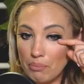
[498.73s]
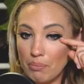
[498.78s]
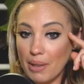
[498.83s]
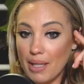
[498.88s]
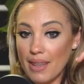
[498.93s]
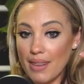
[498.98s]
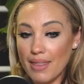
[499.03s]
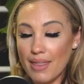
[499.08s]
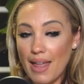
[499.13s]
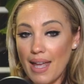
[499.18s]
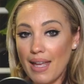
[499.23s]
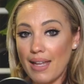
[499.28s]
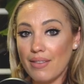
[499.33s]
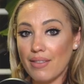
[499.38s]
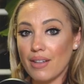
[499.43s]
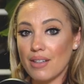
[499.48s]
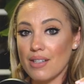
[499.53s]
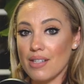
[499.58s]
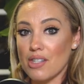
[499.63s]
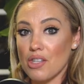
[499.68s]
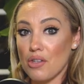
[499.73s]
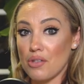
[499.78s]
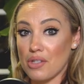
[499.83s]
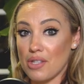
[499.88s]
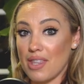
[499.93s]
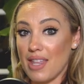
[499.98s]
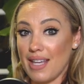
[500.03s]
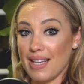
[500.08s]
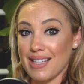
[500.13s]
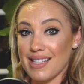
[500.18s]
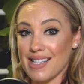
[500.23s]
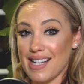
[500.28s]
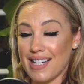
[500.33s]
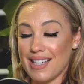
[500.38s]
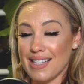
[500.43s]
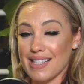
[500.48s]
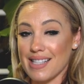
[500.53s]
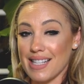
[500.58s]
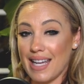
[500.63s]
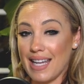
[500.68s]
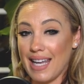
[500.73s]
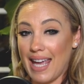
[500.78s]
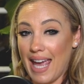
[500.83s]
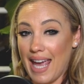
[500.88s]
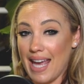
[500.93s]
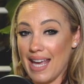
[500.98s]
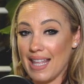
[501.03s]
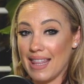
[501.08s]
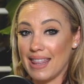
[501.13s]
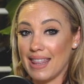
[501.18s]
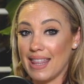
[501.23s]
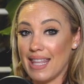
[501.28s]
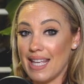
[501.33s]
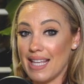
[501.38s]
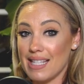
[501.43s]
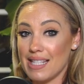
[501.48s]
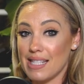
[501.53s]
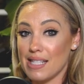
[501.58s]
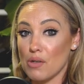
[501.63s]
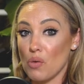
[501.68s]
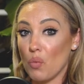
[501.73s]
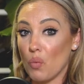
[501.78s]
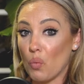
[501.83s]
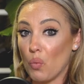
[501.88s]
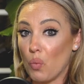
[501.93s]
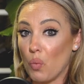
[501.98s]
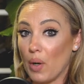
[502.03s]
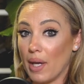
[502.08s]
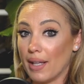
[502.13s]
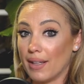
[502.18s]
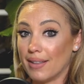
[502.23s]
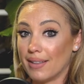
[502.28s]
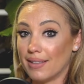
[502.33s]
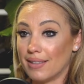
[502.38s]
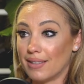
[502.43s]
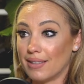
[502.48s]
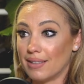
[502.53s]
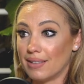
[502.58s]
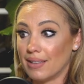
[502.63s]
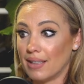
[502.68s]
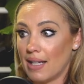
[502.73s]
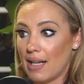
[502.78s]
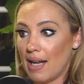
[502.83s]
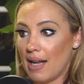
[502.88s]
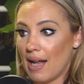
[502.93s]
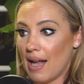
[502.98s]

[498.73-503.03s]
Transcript: But then there's those things that it's like, hey, this will